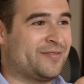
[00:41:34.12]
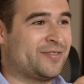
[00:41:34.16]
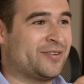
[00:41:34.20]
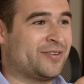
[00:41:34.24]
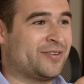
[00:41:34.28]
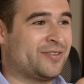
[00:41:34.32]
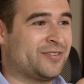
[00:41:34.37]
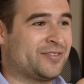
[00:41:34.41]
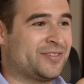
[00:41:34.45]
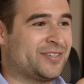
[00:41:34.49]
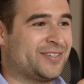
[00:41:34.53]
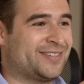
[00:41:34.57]
of
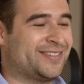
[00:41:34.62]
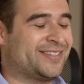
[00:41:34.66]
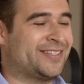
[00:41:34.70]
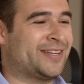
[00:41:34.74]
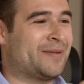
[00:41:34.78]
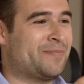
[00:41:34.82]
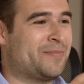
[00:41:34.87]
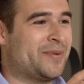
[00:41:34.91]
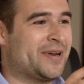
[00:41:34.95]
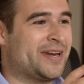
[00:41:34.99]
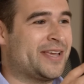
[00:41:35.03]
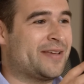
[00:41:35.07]
yours.
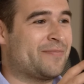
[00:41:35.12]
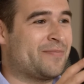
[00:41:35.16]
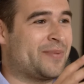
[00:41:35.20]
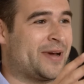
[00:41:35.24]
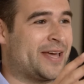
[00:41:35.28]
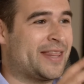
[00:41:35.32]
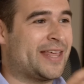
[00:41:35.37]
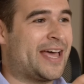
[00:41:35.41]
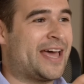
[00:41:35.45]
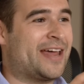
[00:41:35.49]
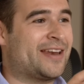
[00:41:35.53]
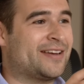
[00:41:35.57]
Somebody,
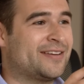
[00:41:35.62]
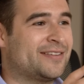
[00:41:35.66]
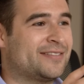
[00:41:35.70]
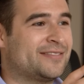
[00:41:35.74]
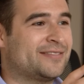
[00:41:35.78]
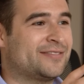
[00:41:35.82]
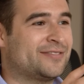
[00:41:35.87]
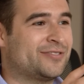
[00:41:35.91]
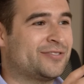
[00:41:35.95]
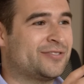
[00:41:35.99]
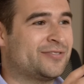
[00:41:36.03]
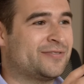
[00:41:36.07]
by that,
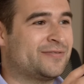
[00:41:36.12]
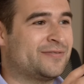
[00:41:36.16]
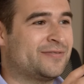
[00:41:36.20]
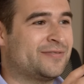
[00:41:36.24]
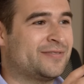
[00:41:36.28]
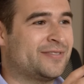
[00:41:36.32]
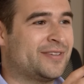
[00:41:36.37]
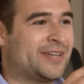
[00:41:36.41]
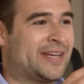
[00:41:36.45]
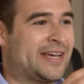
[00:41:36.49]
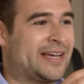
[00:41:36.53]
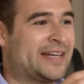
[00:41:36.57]

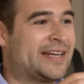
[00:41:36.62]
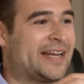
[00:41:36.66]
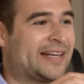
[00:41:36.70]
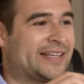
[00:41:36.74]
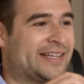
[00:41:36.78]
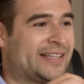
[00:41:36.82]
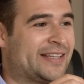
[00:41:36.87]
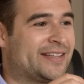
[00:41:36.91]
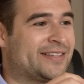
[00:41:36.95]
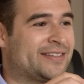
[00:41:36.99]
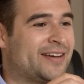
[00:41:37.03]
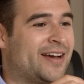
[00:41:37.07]

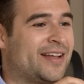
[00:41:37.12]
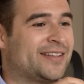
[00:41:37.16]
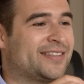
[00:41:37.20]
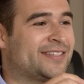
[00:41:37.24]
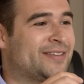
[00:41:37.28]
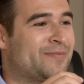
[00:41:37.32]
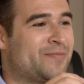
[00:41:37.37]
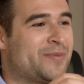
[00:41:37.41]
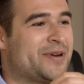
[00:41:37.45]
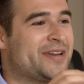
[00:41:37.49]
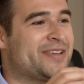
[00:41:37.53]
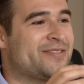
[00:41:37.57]
connecting the dots,
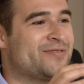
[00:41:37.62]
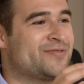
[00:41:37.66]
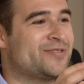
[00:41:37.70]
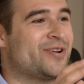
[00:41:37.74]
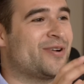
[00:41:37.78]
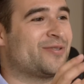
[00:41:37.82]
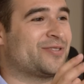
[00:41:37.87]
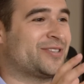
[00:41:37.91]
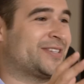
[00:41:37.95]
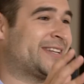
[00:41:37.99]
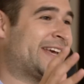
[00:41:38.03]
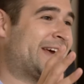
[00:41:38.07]
somebody you
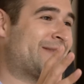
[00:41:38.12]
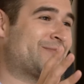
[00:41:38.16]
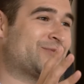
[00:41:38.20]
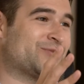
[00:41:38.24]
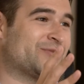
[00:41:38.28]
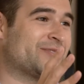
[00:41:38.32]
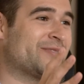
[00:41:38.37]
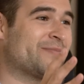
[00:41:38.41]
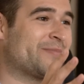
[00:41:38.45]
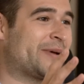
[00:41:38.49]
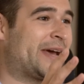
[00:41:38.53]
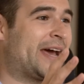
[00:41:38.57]
know stabbed you
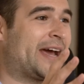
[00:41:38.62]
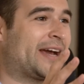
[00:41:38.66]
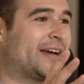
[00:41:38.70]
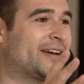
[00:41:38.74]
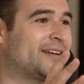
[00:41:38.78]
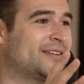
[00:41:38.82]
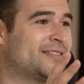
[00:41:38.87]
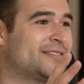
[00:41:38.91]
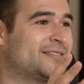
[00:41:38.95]
in the back.